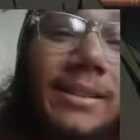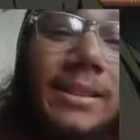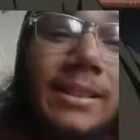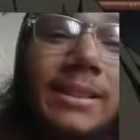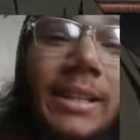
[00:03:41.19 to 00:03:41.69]

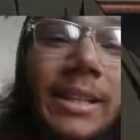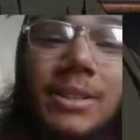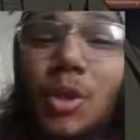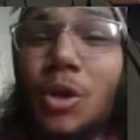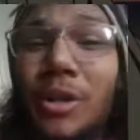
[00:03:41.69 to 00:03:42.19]
tickets
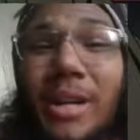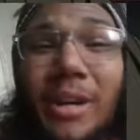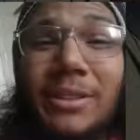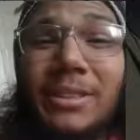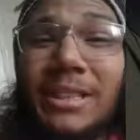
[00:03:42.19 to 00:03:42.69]
aren't
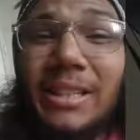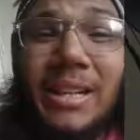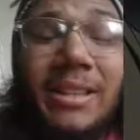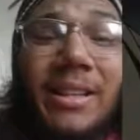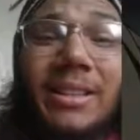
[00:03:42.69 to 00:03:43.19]
guaranteed
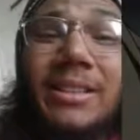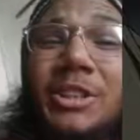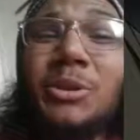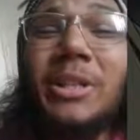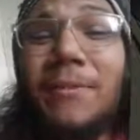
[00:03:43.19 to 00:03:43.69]
anything unless you
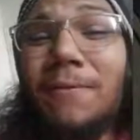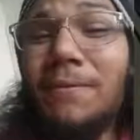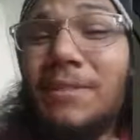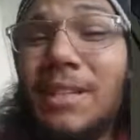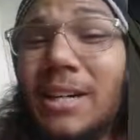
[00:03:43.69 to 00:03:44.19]
get a
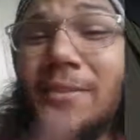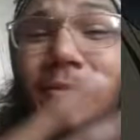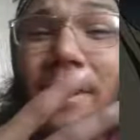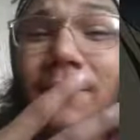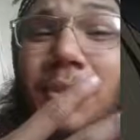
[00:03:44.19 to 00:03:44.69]

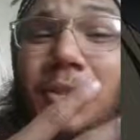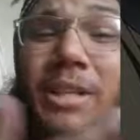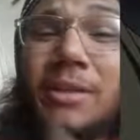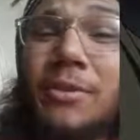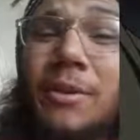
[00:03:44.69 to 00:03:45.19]
5-star
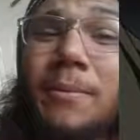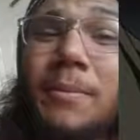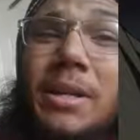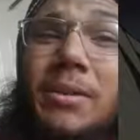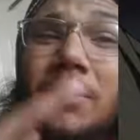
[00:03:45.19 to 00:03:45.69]
ticket from
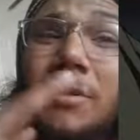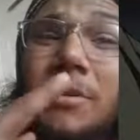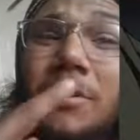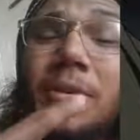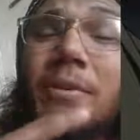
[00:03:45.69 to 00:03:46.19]

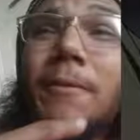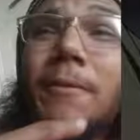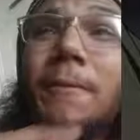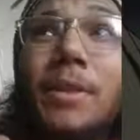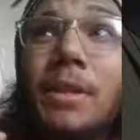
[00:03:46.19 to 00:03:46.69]
either
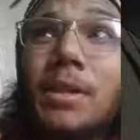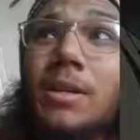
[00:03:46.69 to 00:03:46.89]
the